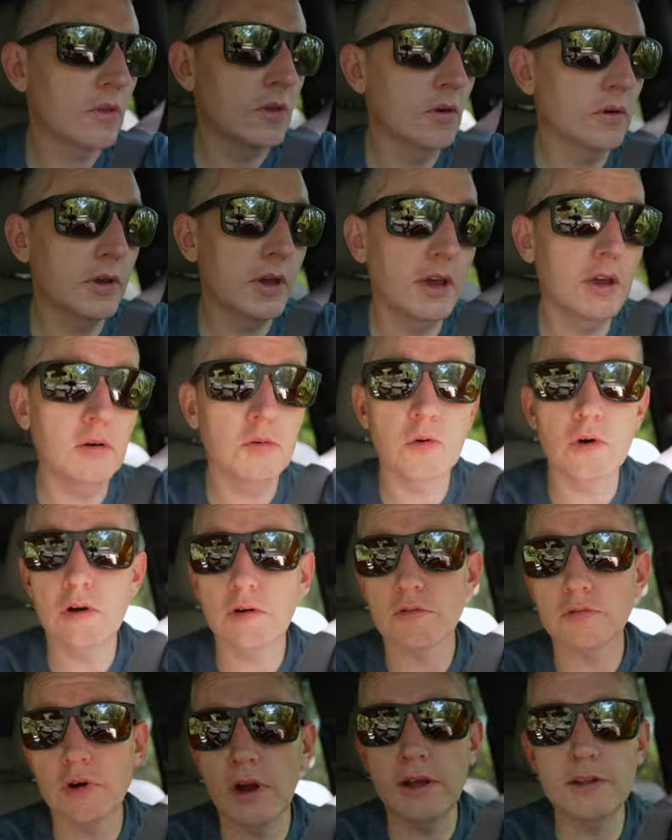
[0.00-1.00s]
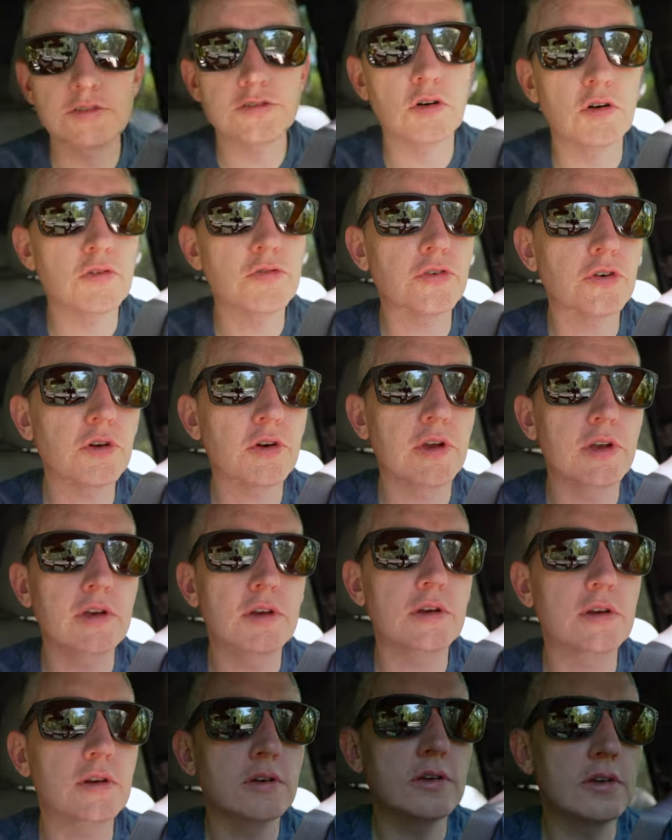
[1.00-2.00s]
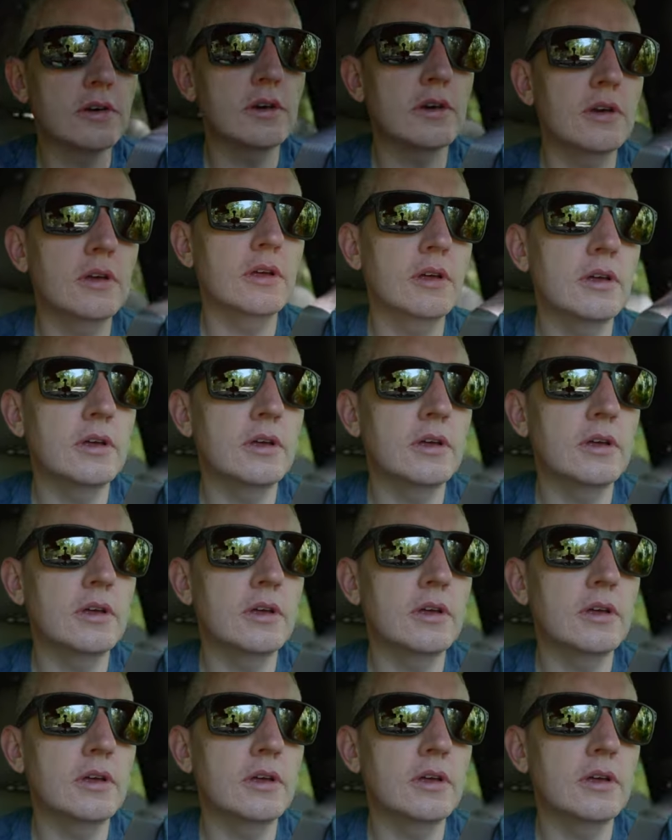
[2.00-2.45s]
Okay, well, ride's over and uh,